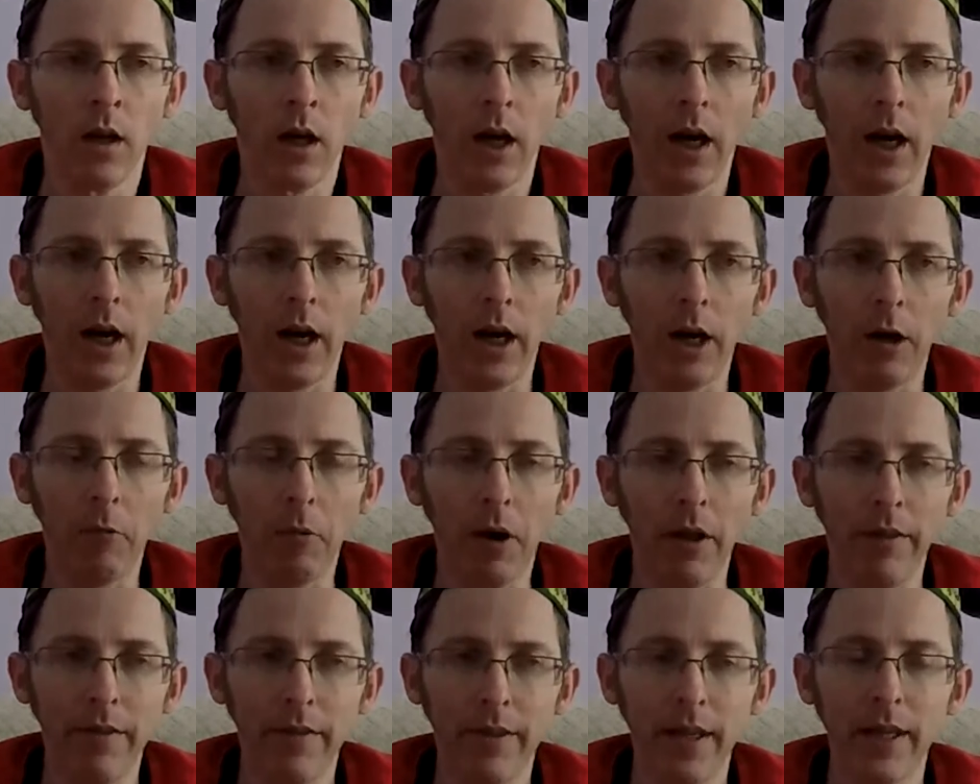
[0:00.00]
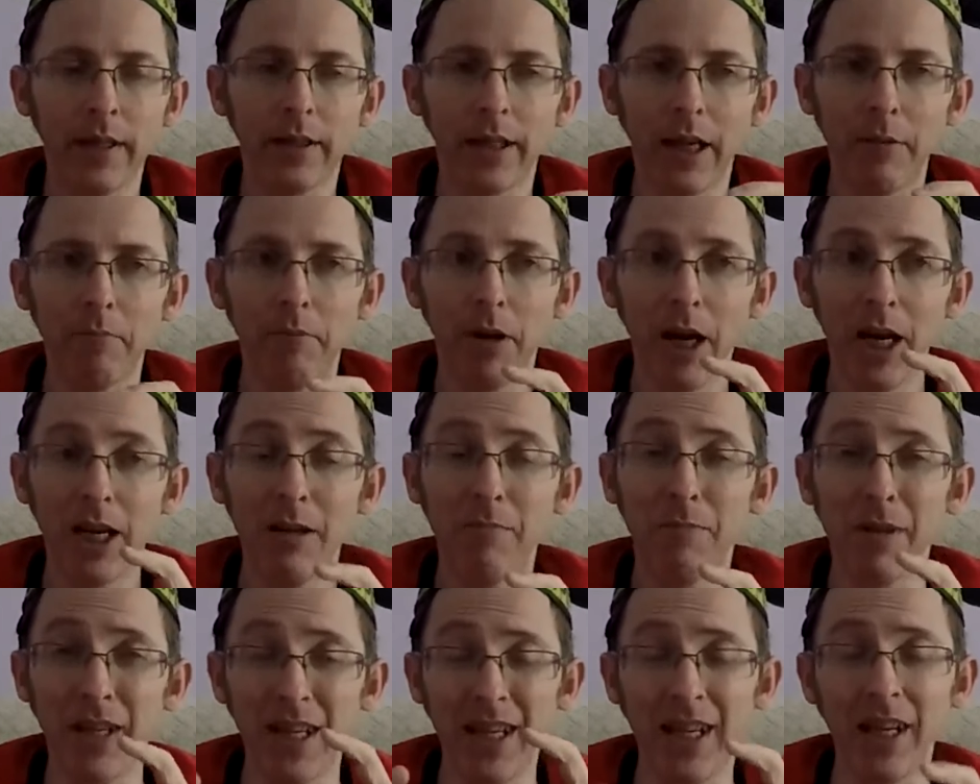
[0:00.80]
I think they may
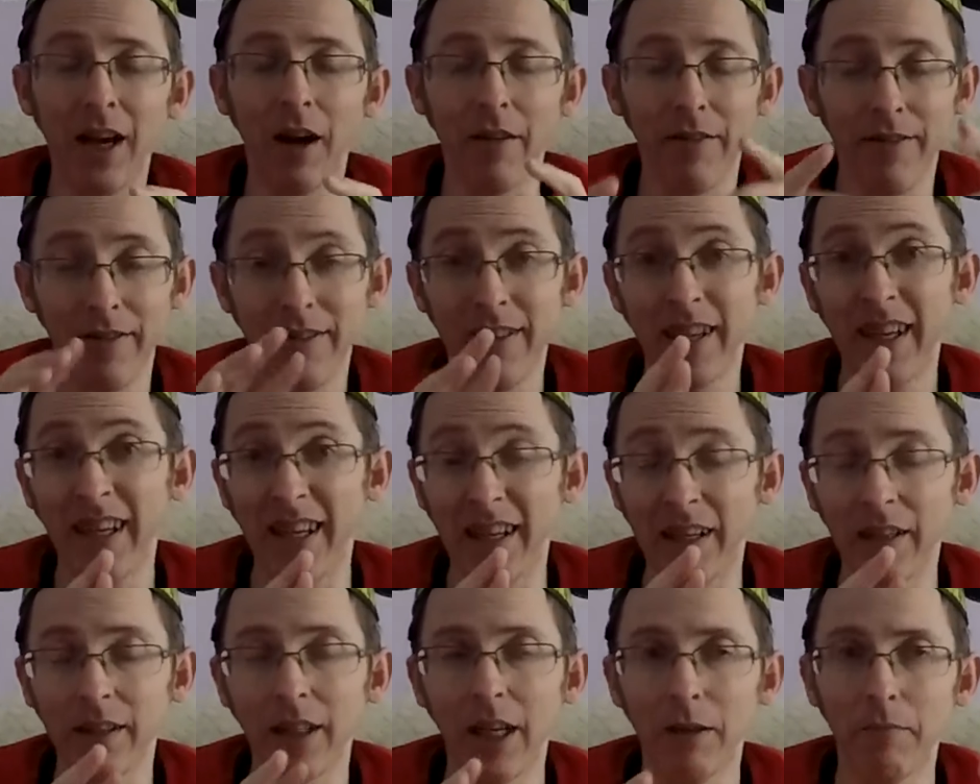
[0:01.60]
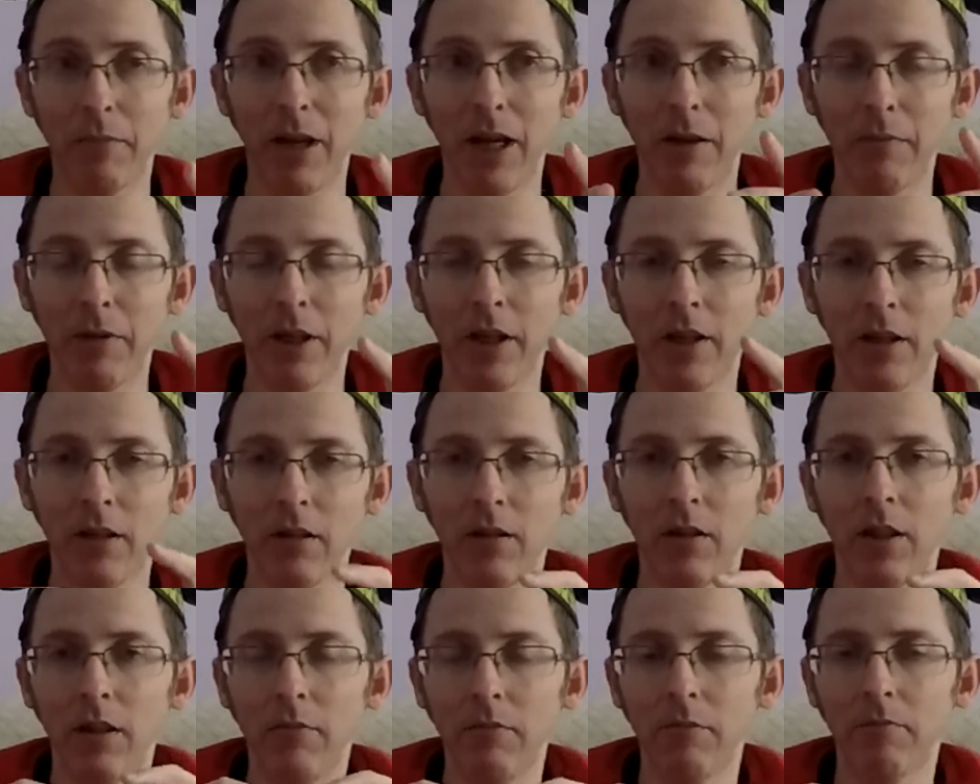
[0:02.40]
be
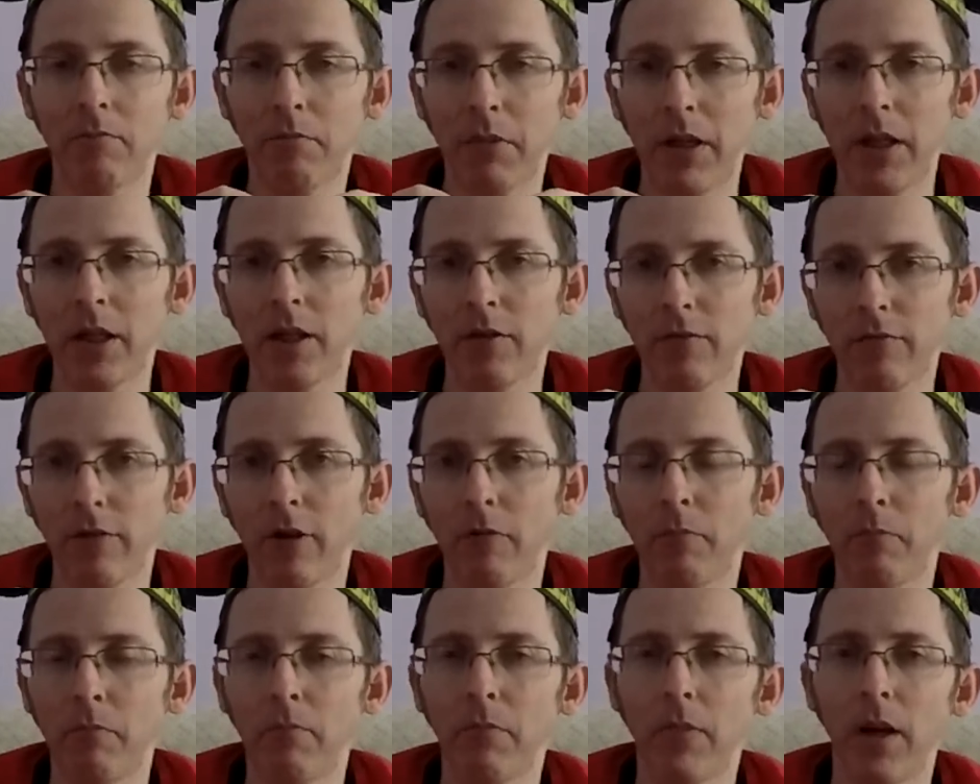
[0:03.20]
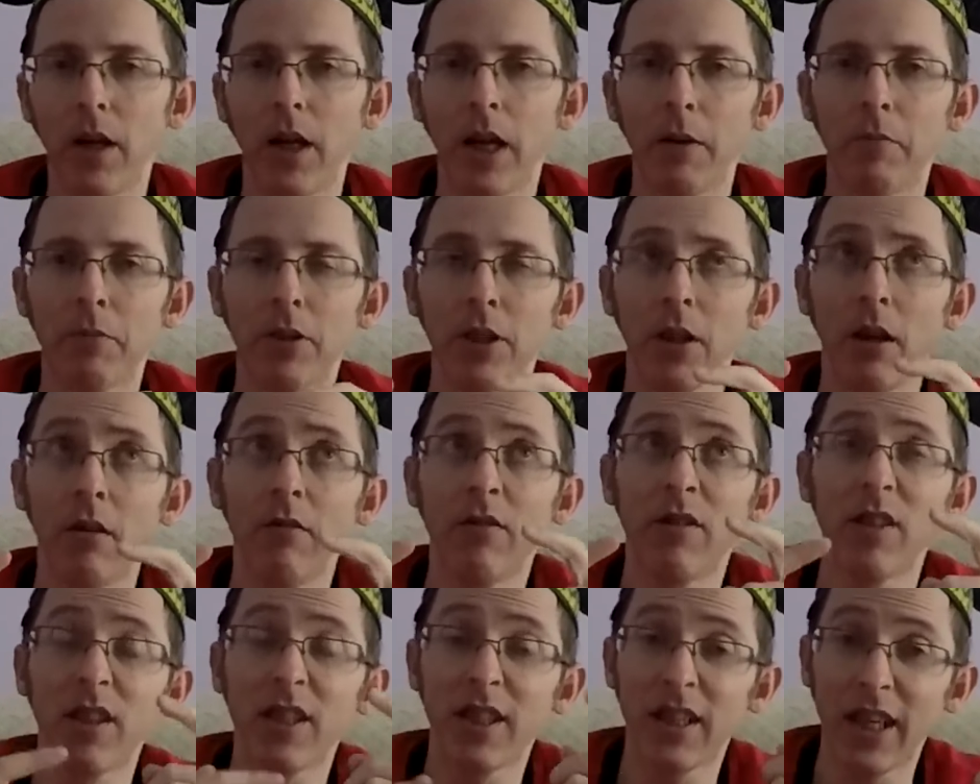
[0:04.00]
including bits from episode
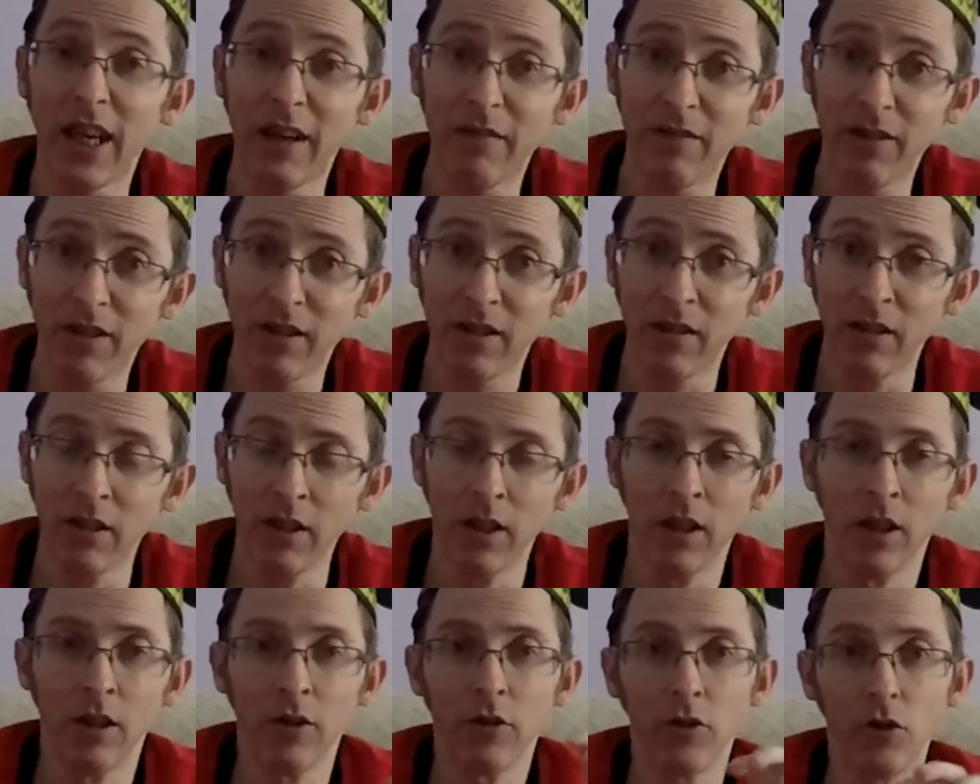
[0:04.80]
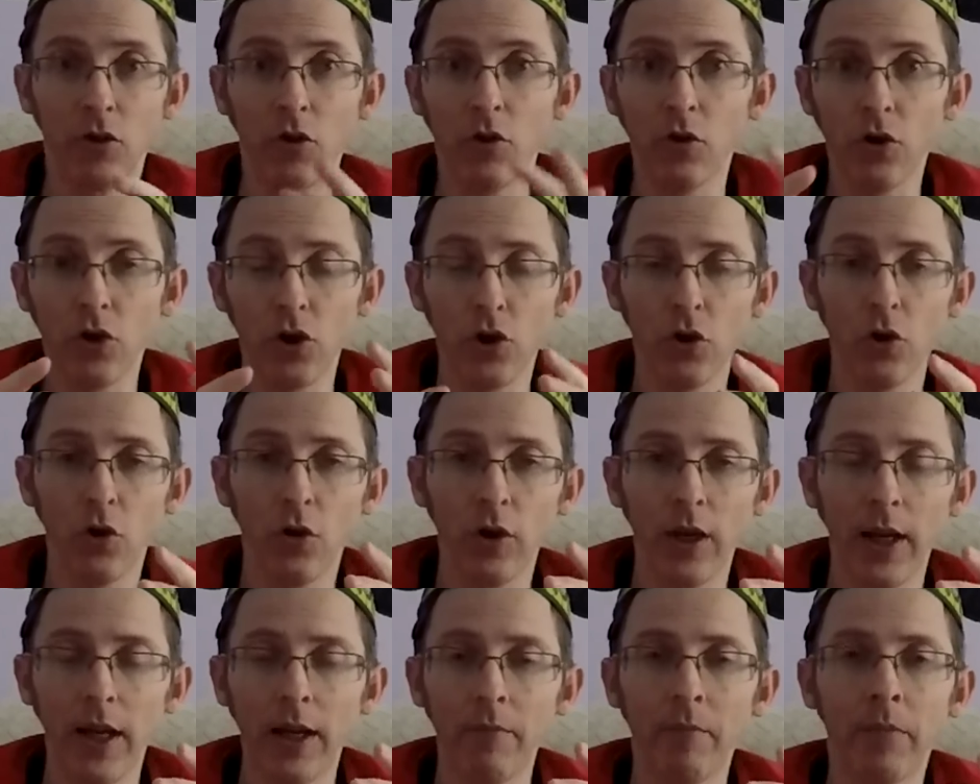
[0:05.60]
7, I'm not sure
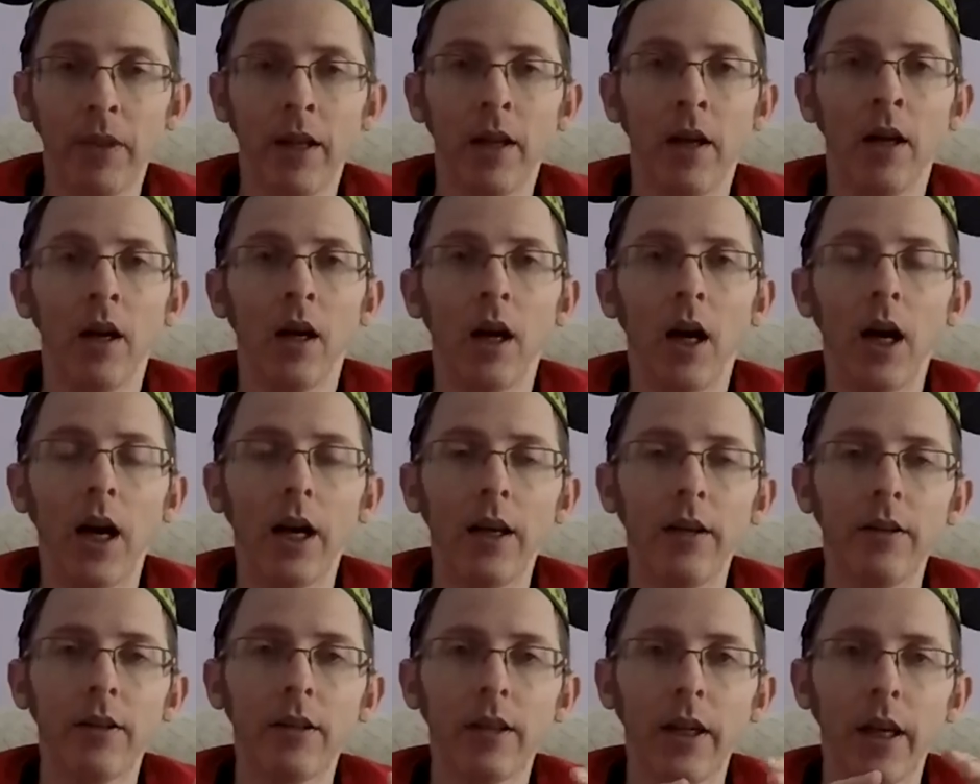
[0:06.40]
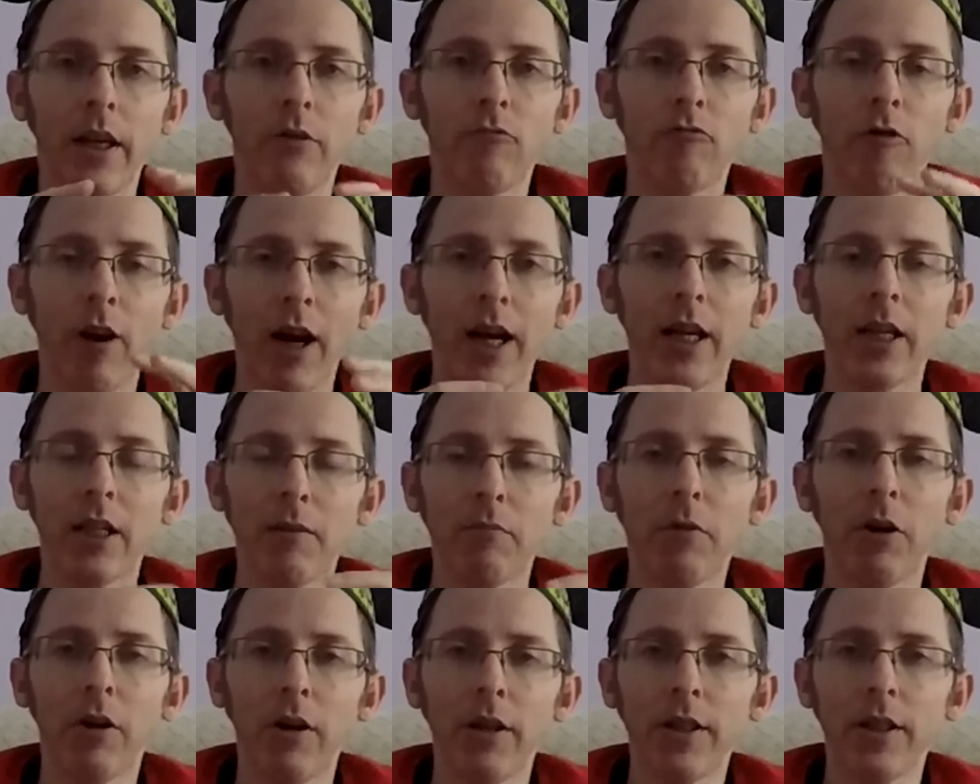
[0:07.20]
yet, and they
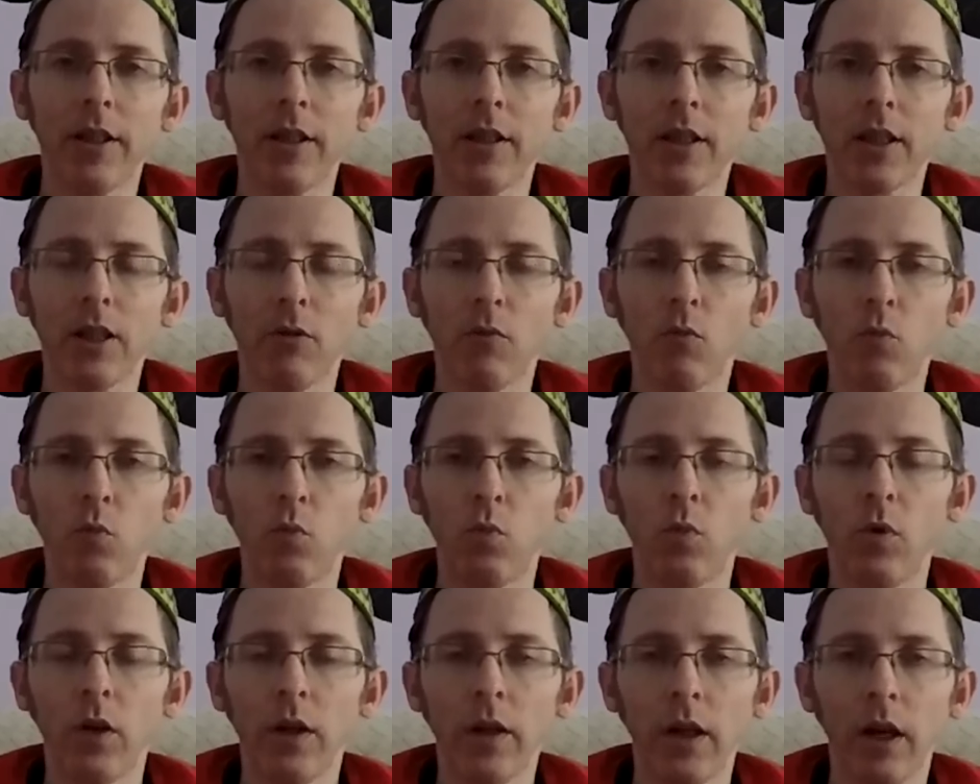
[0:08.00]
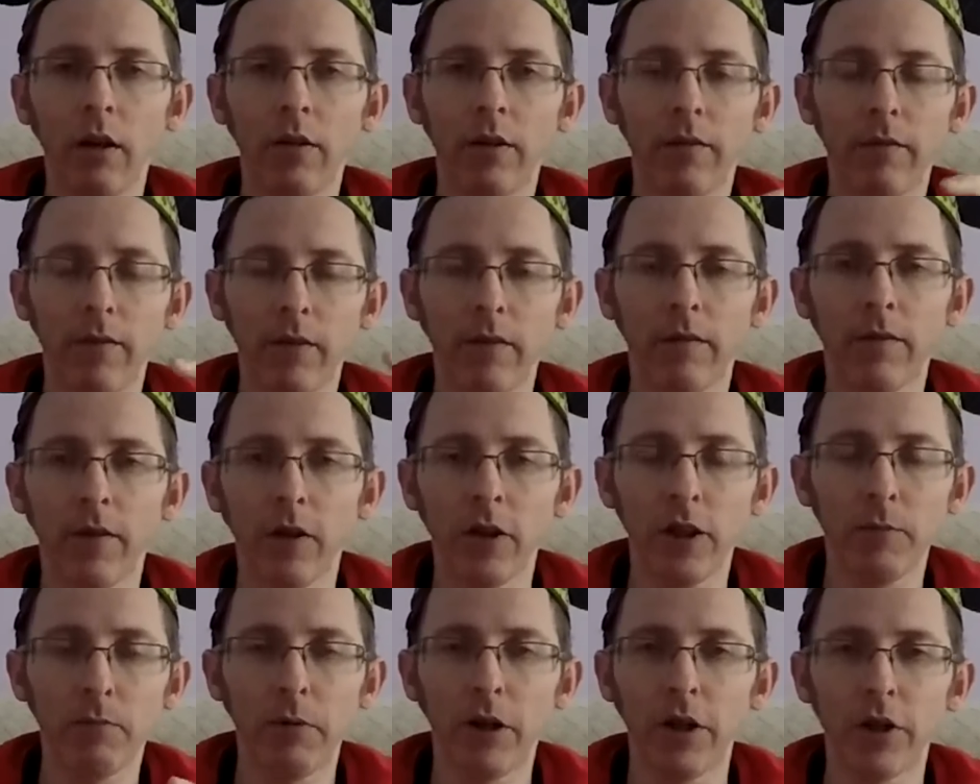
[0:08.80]
randomise it, so you know the
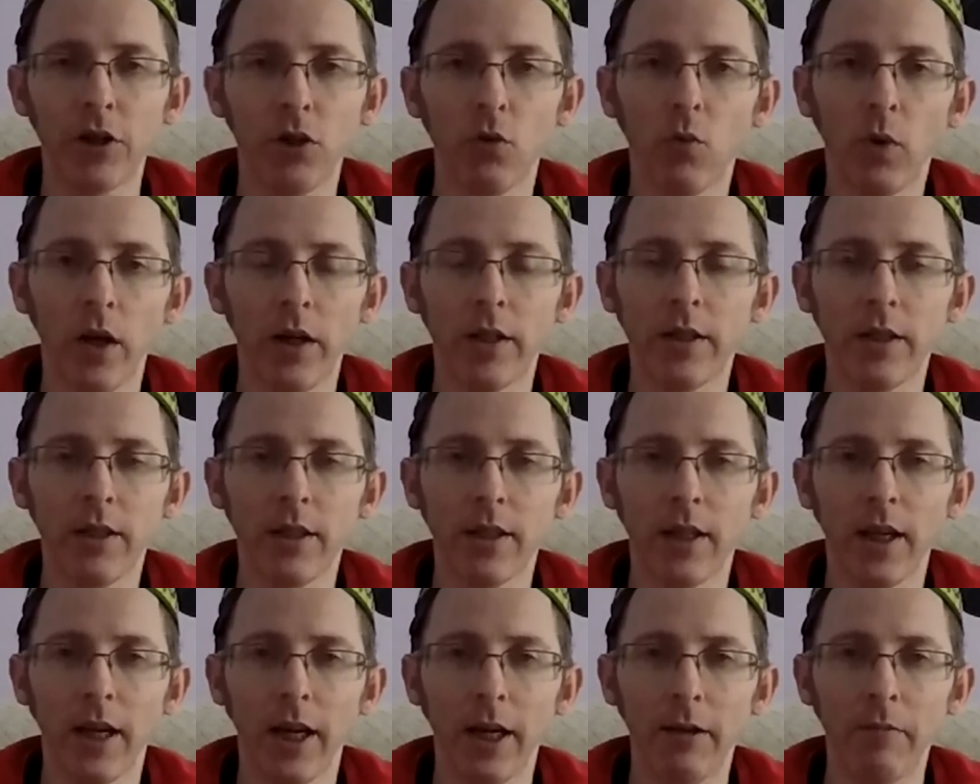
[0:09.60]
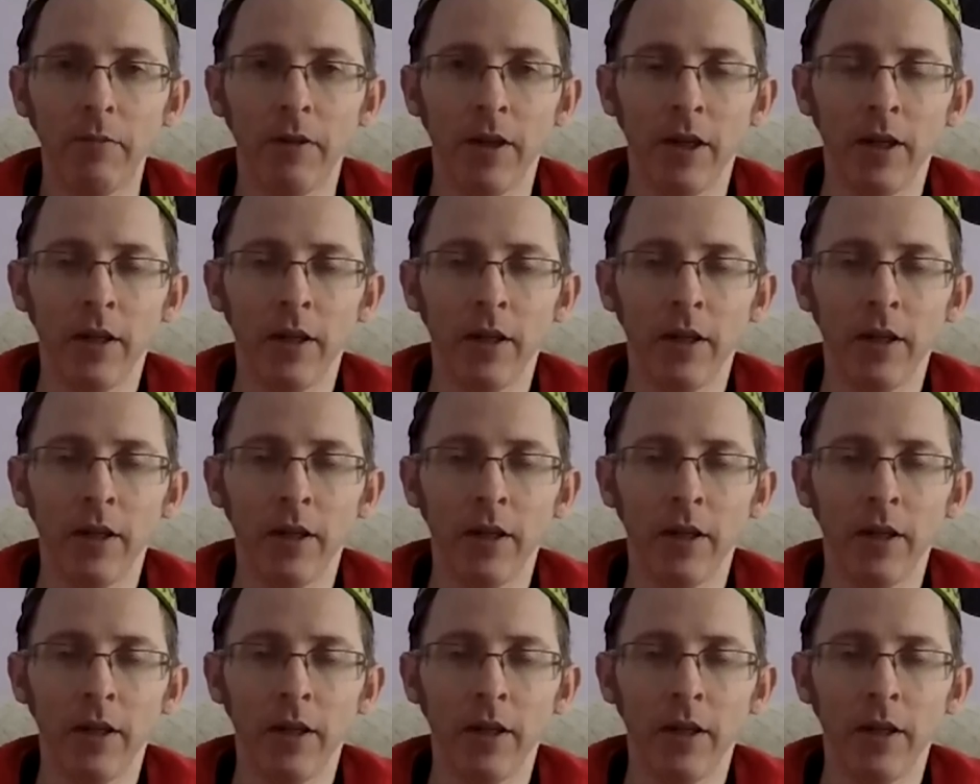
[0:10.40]
first bite is always the same.